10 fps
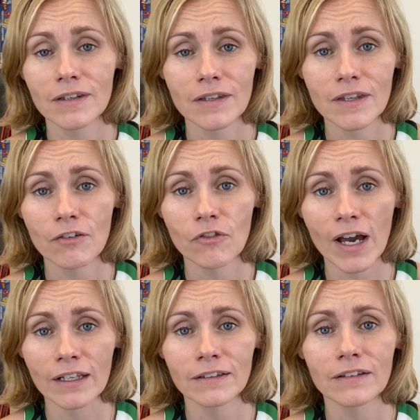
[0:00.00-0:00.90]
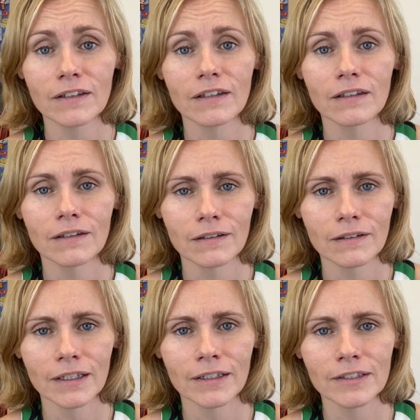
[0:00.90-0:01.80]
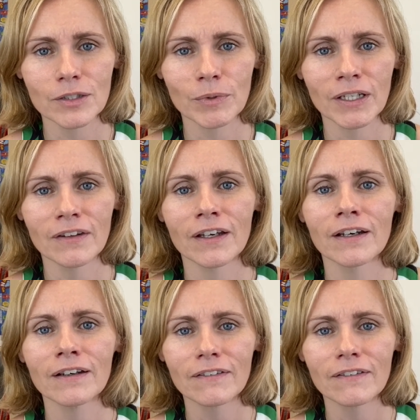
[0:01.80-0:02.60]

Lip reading: They're valid. They need to be there.